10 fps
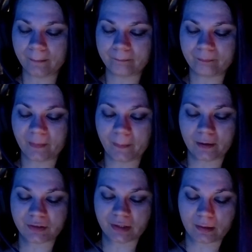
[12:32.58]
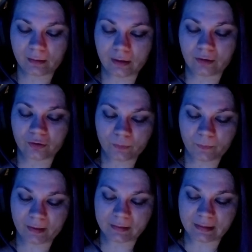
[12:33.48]
The mare's ears
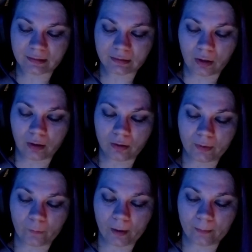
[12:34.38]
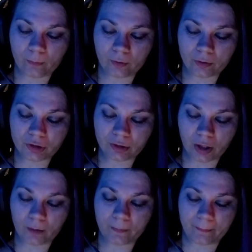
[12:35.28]
pricked at his call, and one more
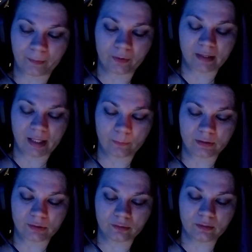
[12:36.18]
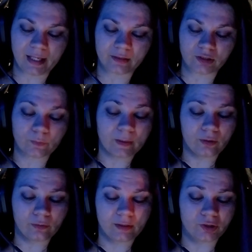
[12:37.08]
sharp, bird-like whistle had the
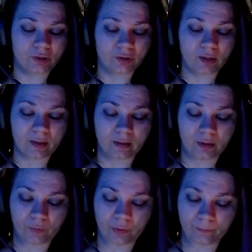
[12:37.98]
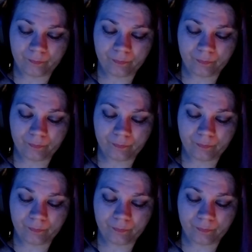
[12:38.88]
sweet creature trotting nearer.